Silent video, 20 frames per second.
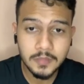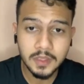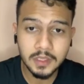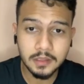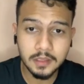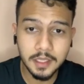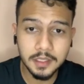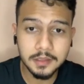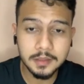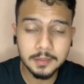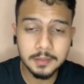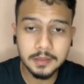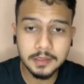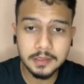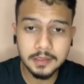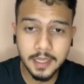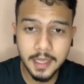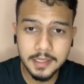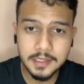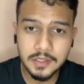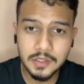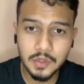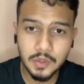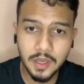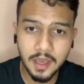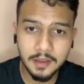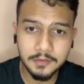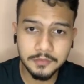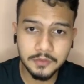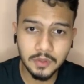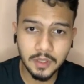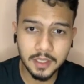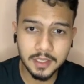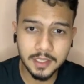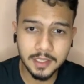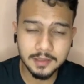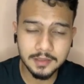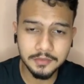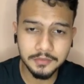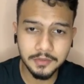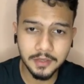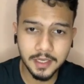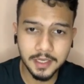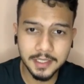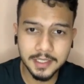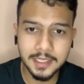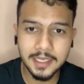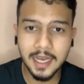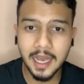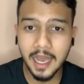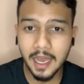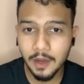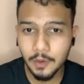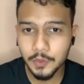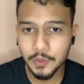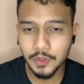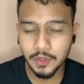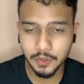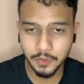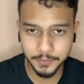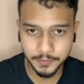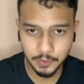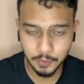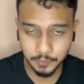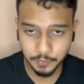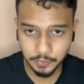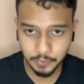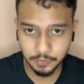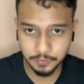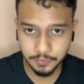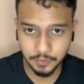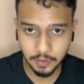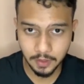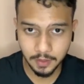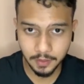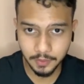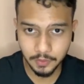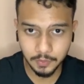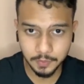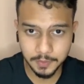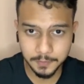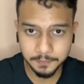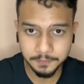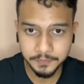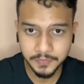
then next, you have to identify how you're going to prove your argument.